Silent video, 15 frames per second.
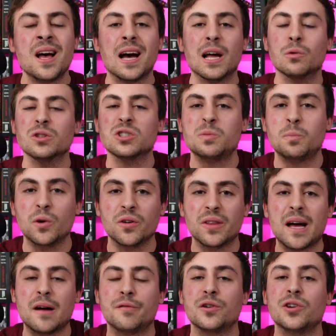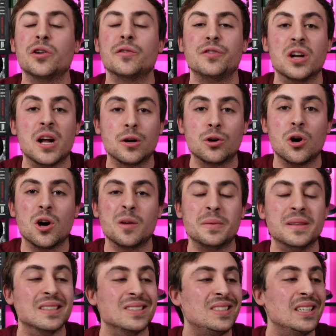I don't want spoil that for you if you're not caught
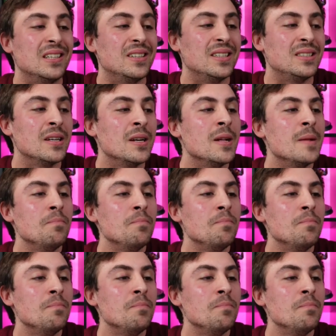up in the series.